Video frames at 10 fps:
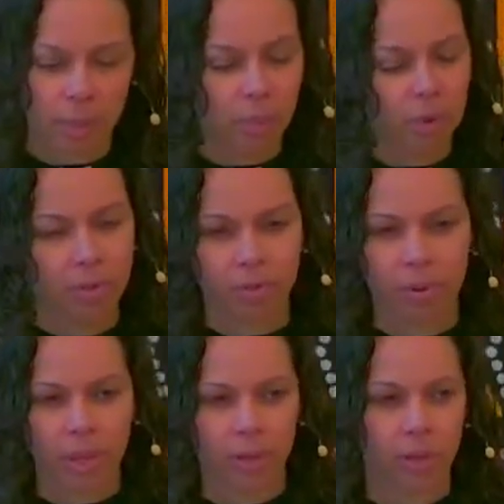And I know
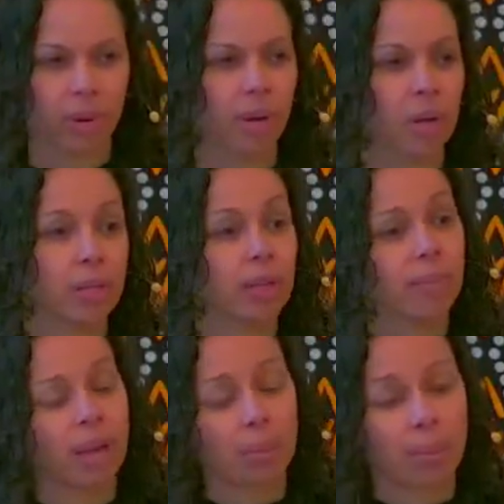people are throwing that term around
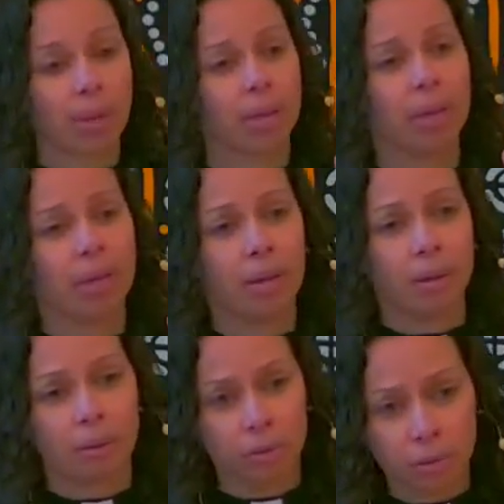all the time now, but
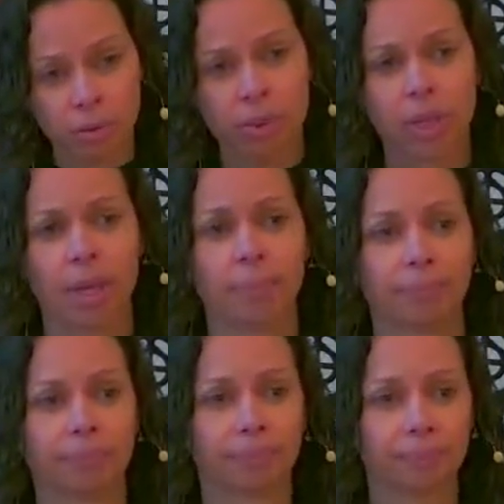
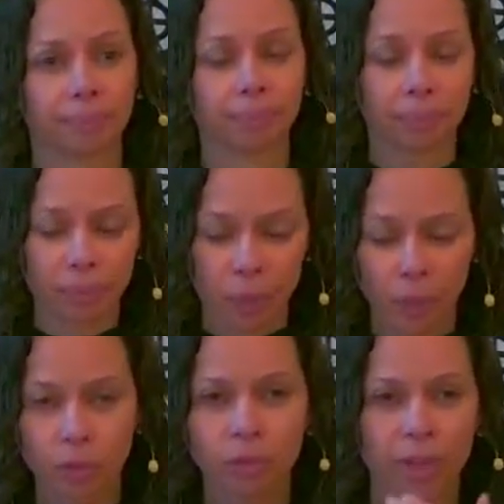truly,
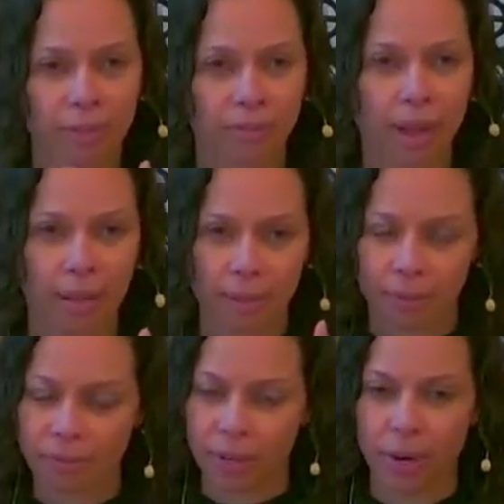Truly
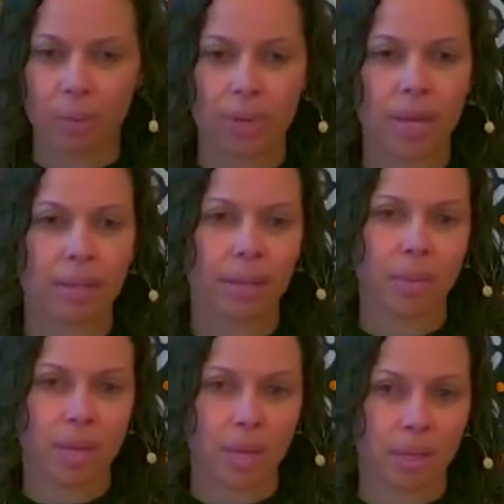find, figure out where
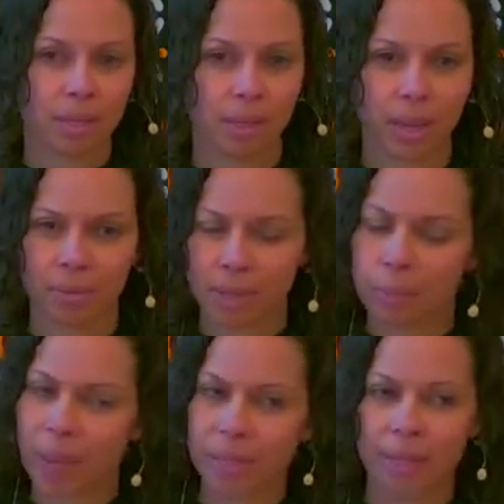that limit is
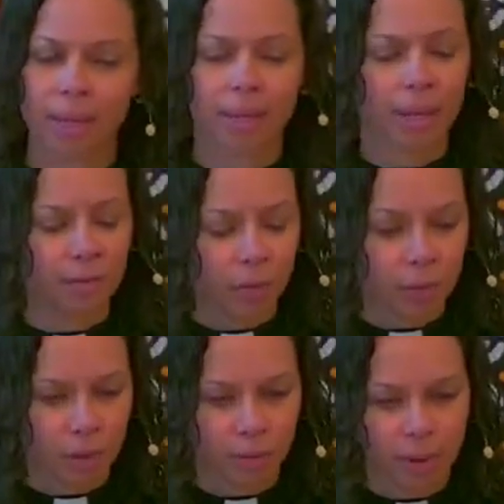and respect it
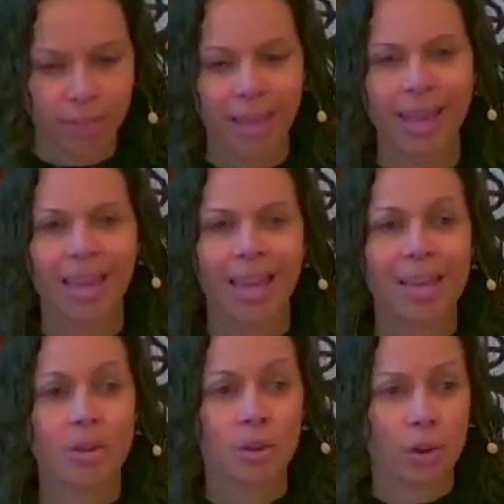and give yourself rest
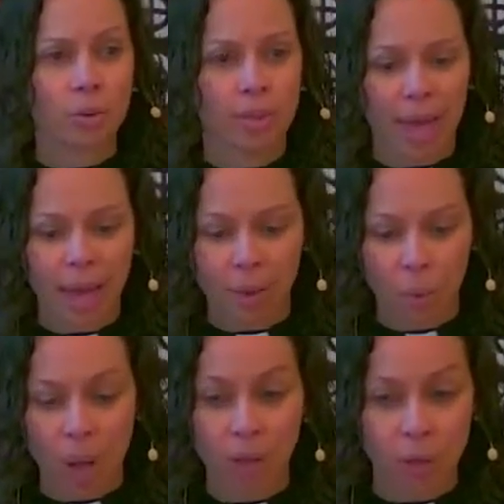and know
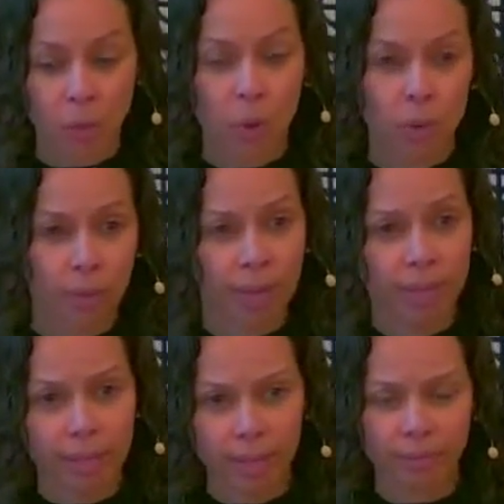that while you
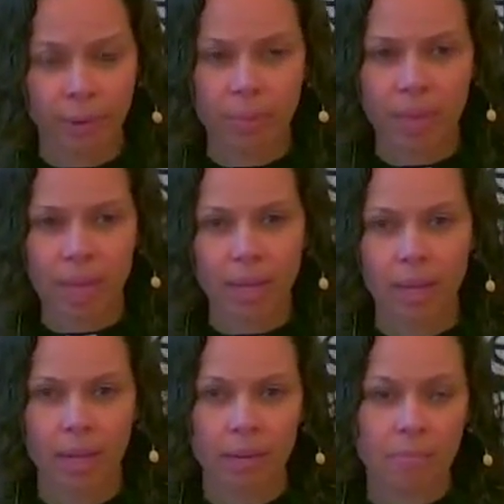are resting
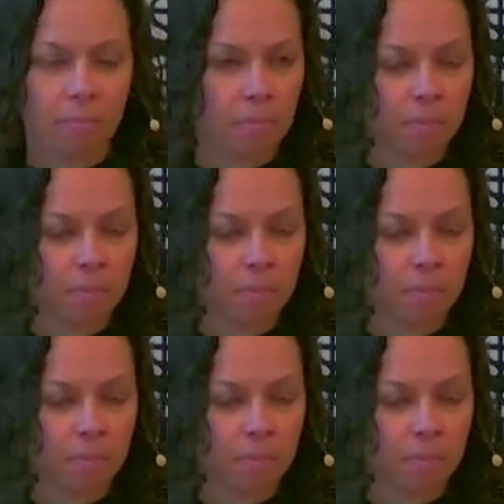from that,